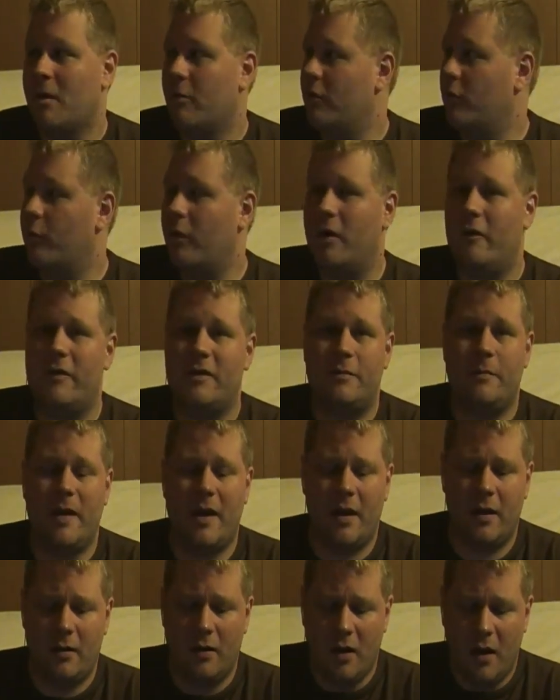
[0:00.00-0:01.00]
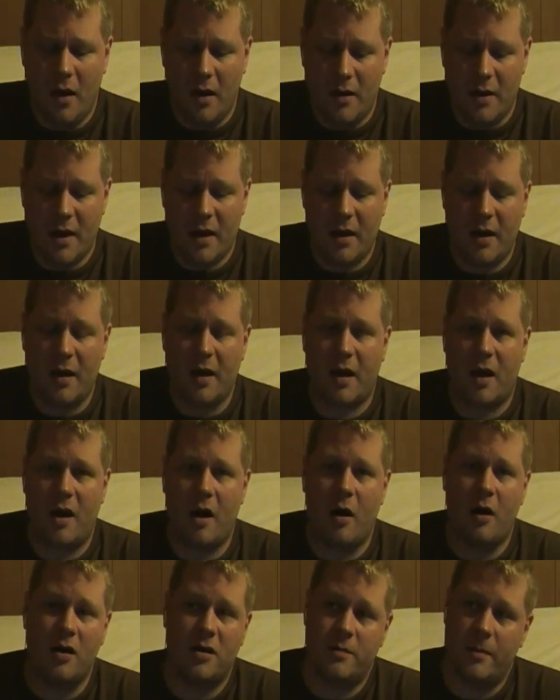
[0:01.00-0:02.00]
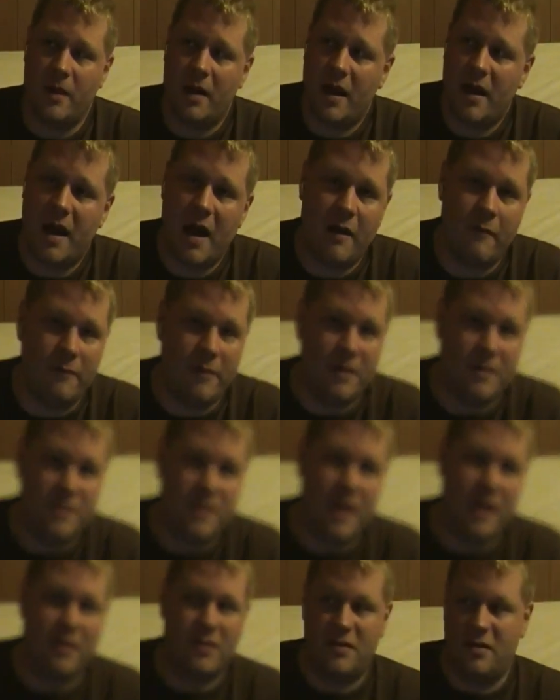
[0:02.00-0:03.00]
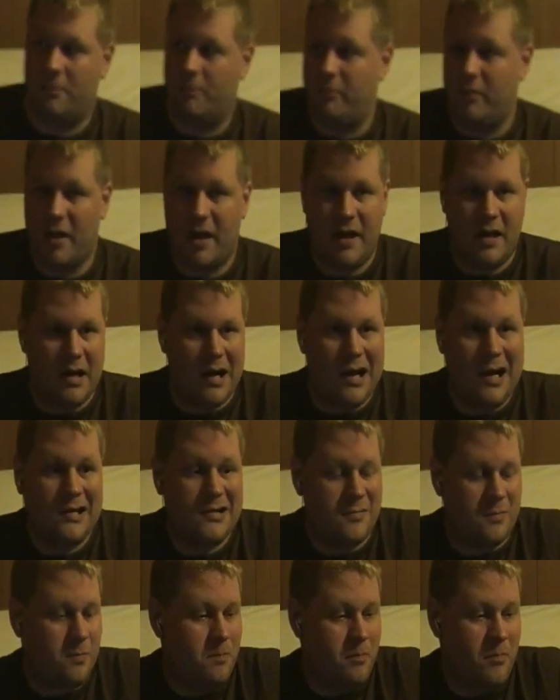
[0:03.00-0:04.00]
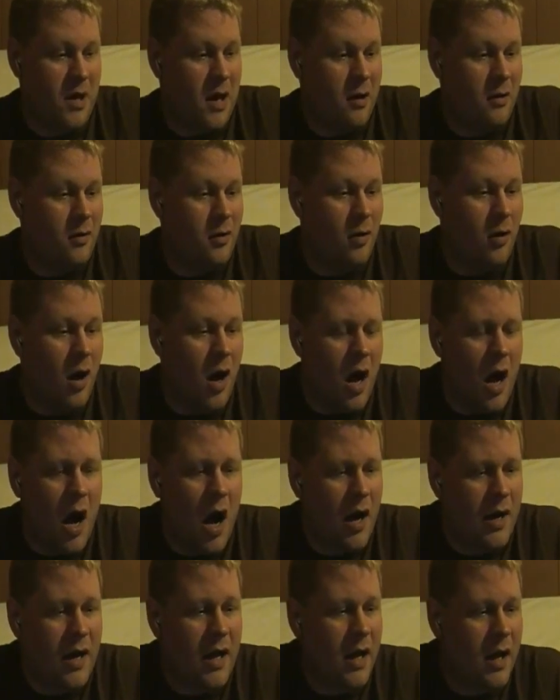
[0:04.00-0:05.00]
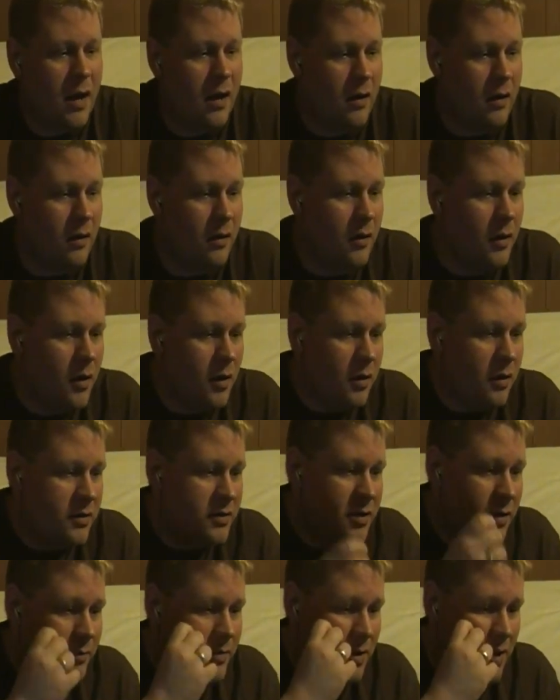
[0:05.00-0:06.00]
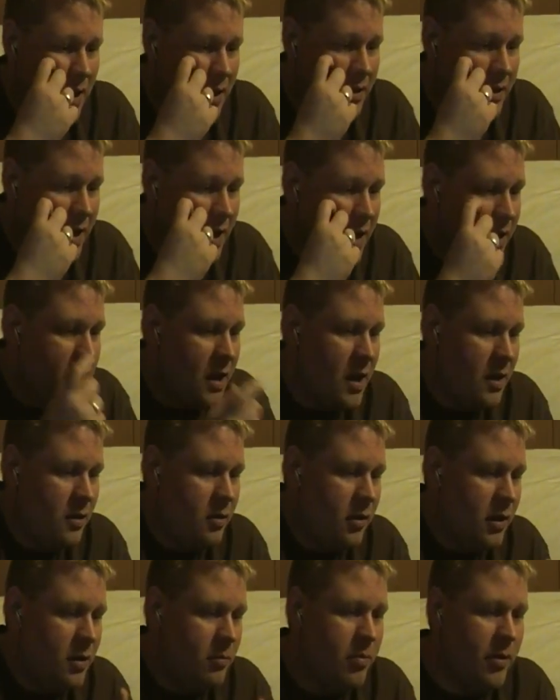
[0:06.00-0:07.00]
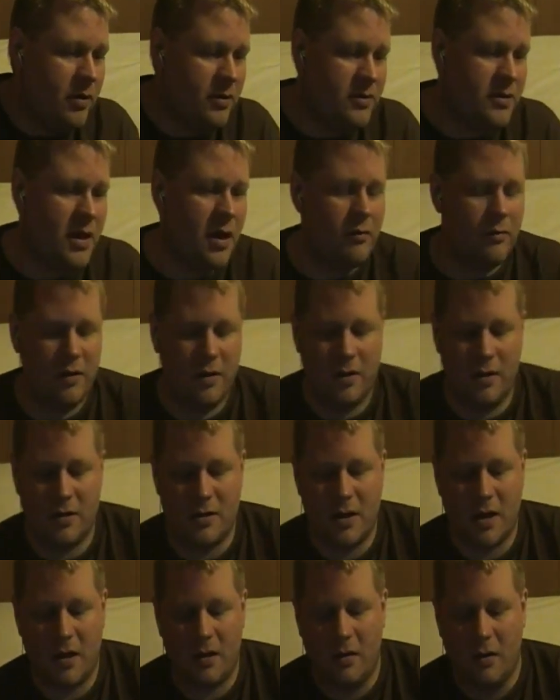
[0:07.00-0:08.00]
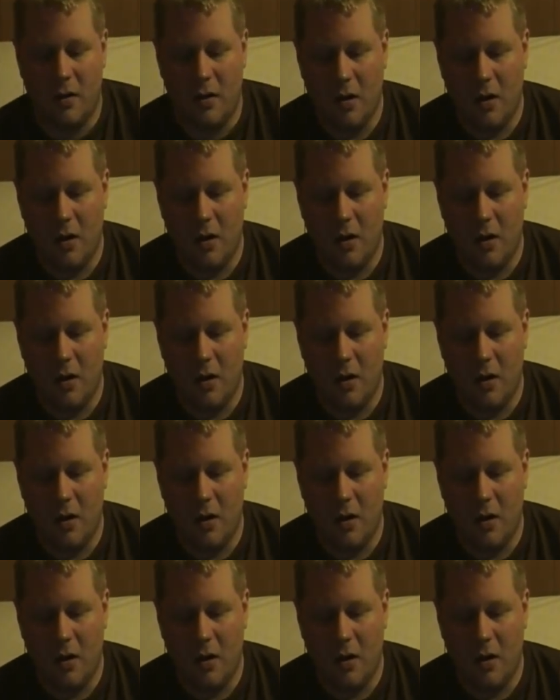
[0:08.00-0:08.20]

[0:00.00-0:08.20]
When one of his men needed encouragement, he gave him the chance to play, I guess, I don't know, hockey or, or something like that. Yeah, go ahead and post that one in the chat.